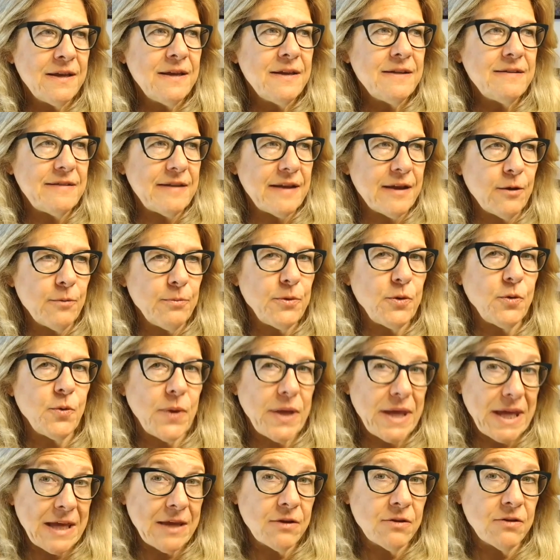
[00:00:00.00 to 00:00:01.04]
to help you
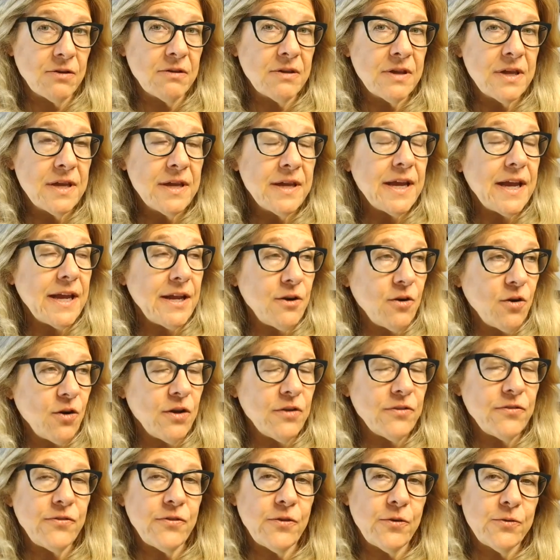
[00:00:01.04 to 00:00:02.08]
heal and
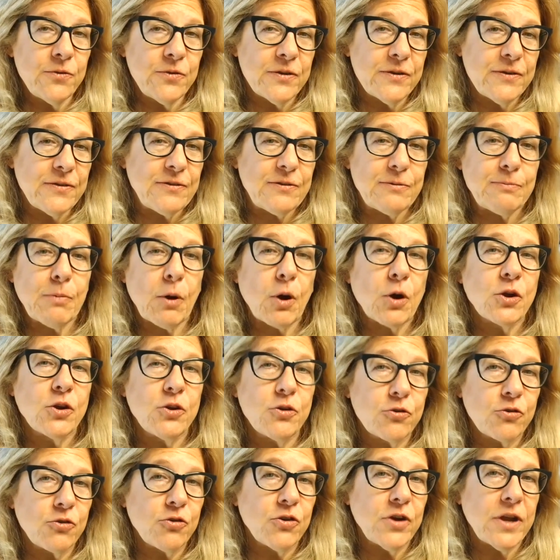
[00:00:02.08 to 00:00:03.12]
also to spark
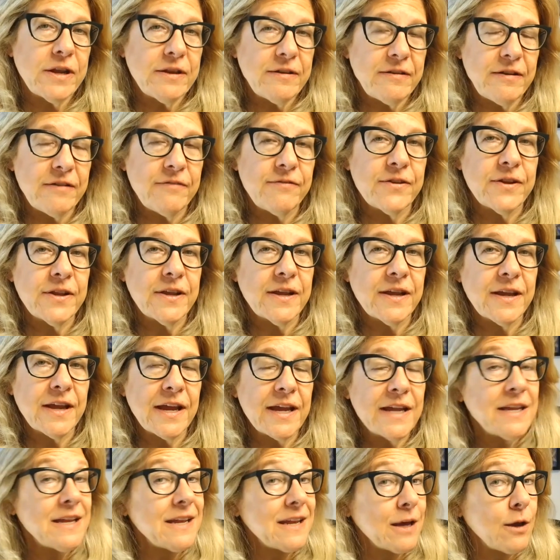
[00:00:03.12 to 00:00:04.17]
your creativity,
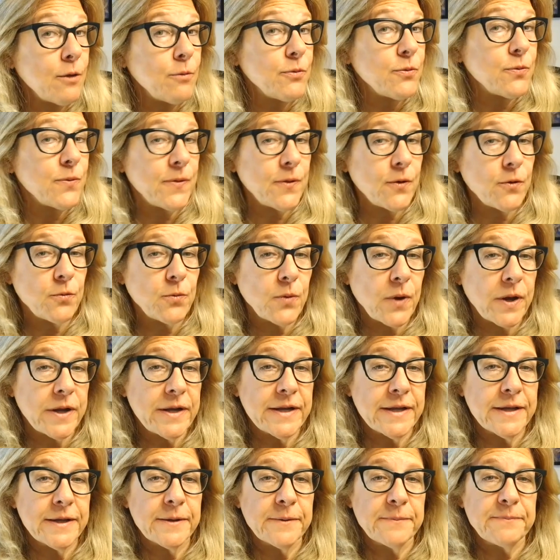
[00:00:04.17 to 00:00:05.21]
and it helps with your
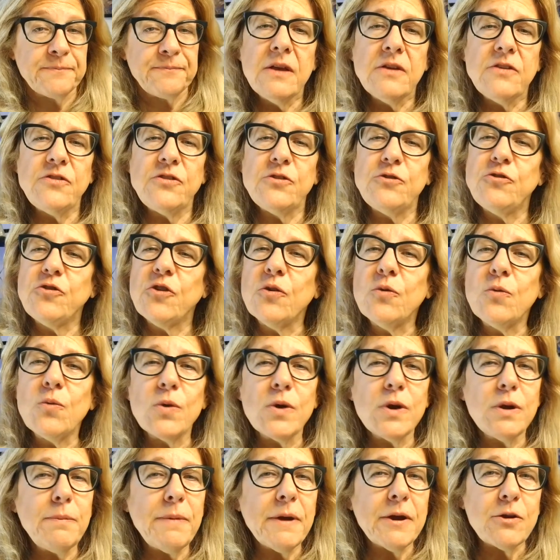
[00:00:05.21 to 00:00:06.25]
writing. So don't
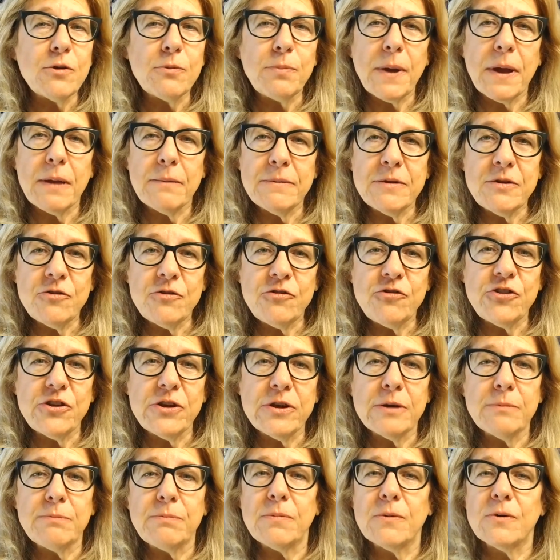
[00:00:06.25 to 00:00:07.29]
worry about your
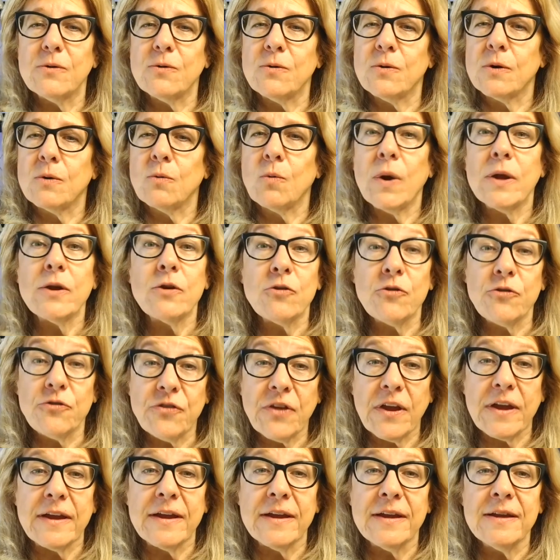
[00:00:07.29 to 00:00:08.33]
penmanship or what you're
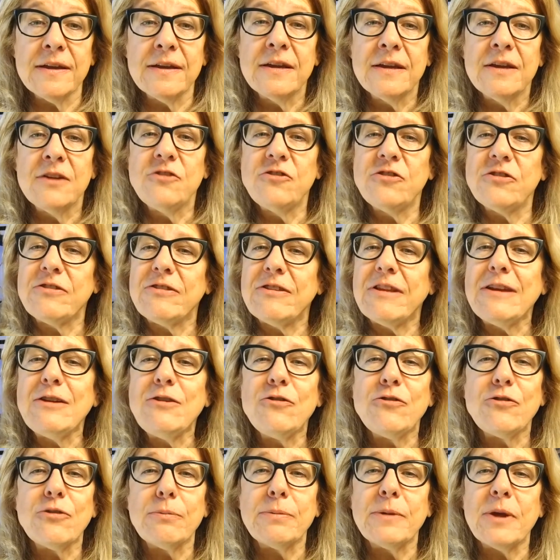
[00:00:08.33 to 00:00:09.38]
saying. Just let
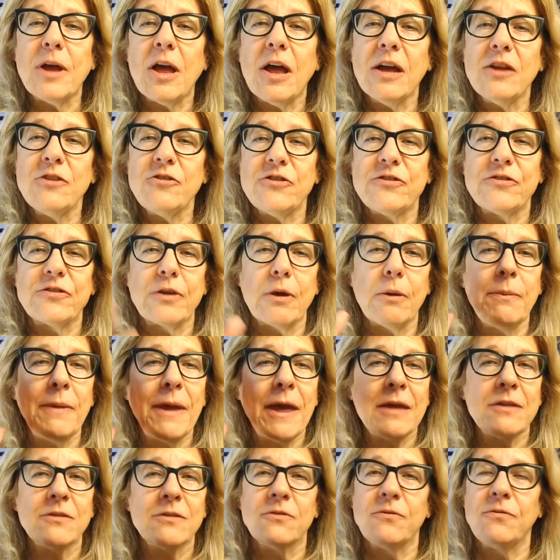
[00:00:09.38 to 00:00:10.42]
your subconscious come
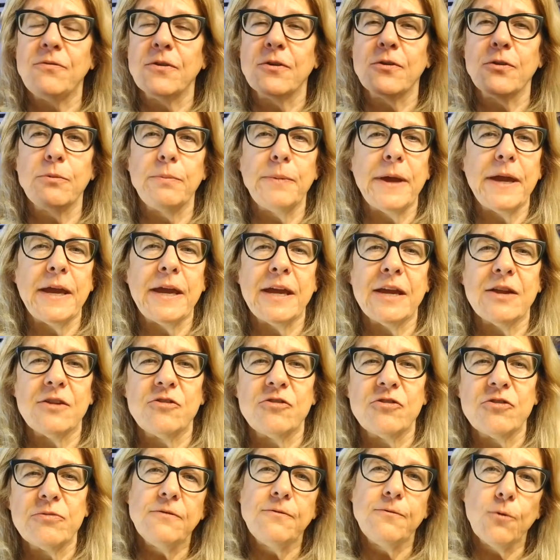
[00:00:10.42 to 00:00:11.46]
out and fill the
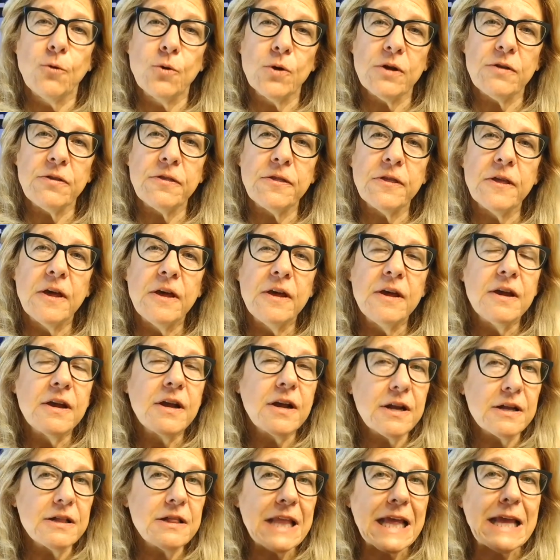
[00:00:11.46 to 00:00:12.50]
page. Fourth,
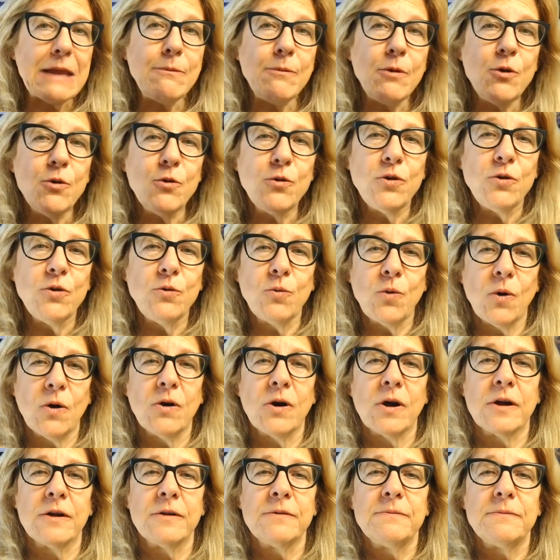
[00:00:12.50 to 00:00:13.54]
claim who you
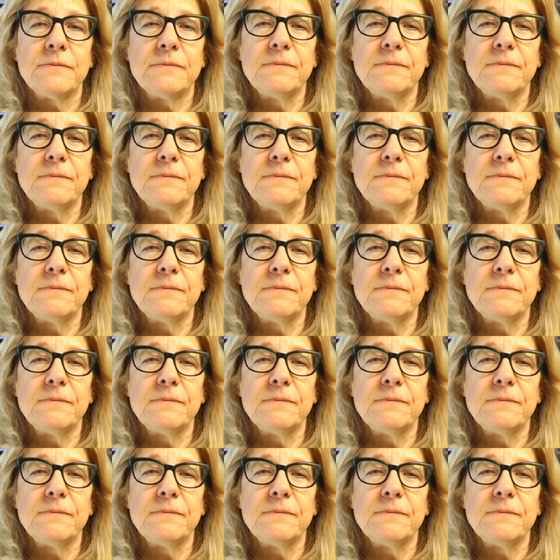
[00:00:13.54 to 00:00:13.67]
are.